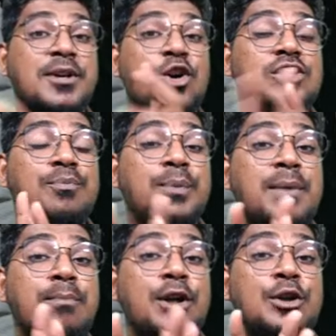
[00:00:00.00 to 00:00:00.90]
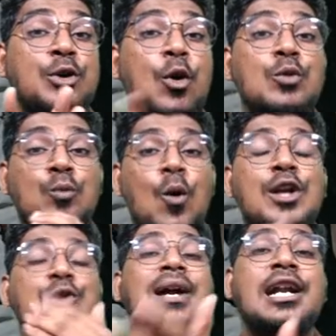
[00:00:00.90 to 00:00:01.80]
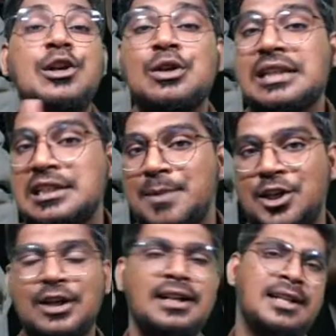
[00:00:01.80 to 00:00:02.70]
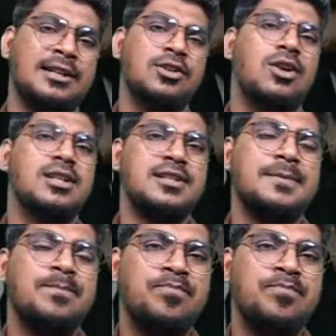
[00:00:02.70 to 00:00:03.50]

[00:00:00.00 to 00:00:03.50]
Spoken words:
because of people don't want to get into this particular technology.